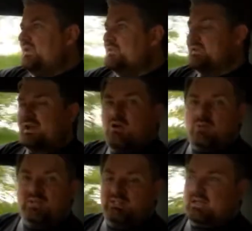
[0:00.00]
So the
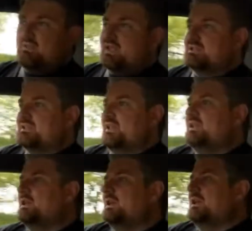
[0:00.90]
car I'm in today, the
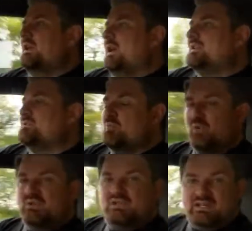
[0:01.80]
ST, has a
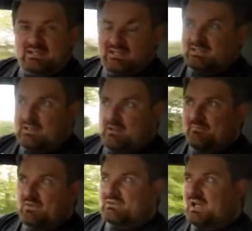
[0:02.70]
1.6 litre
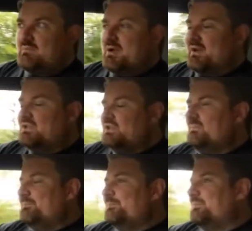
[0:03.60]
turbo
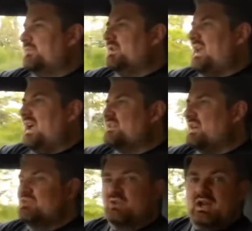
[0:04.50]
engine. It has
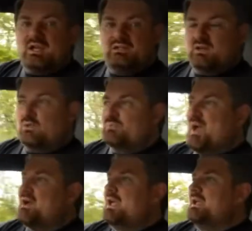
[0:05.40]
180
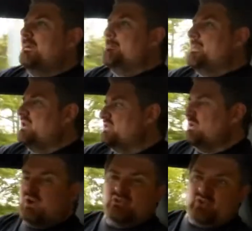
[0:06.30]
horsepower,
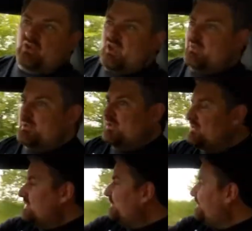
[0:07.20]
200 on
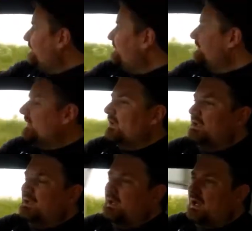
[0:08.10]
overboost,
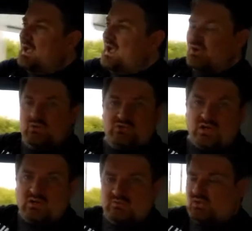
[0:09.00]
a good
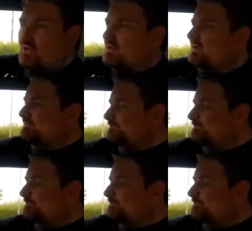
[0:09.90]
chunk of torque,